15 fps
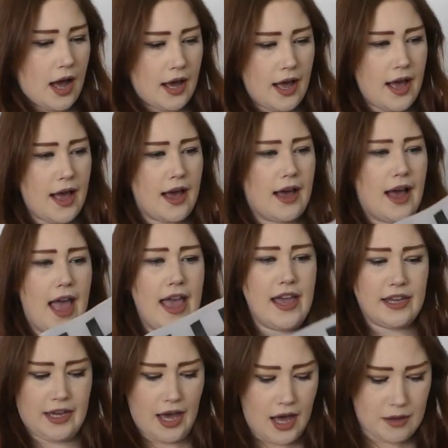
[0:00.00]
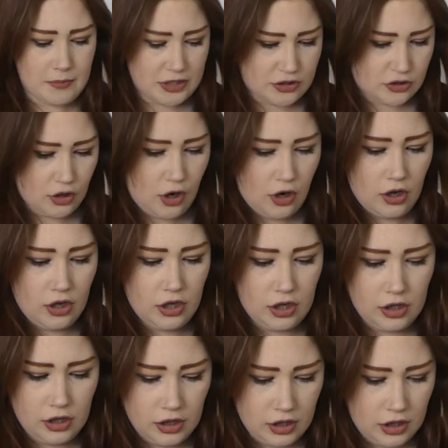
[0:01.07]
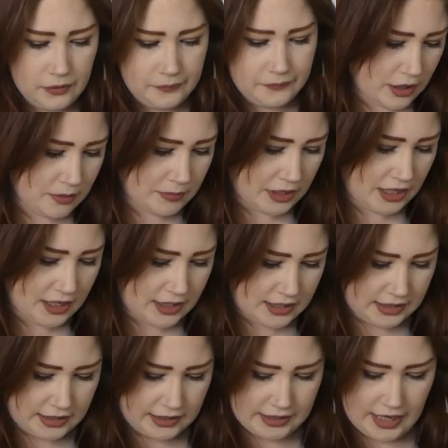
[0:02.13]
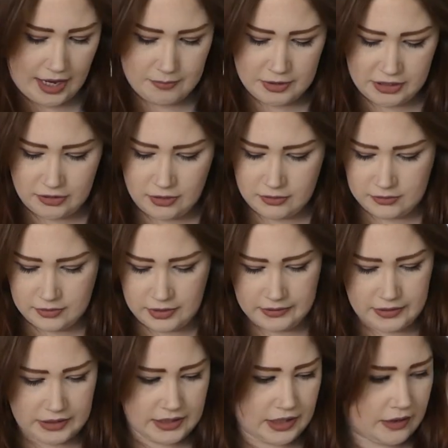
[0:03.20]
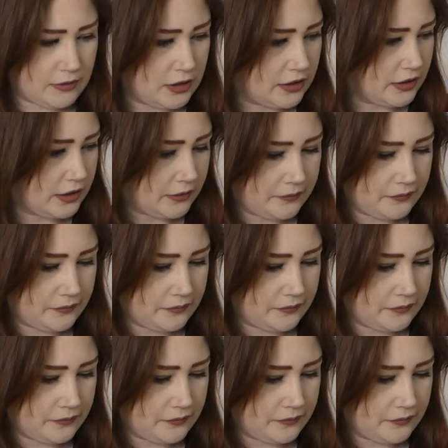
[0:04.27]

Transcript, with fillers: haha, a camisole! Come here little camisole, let's have a look.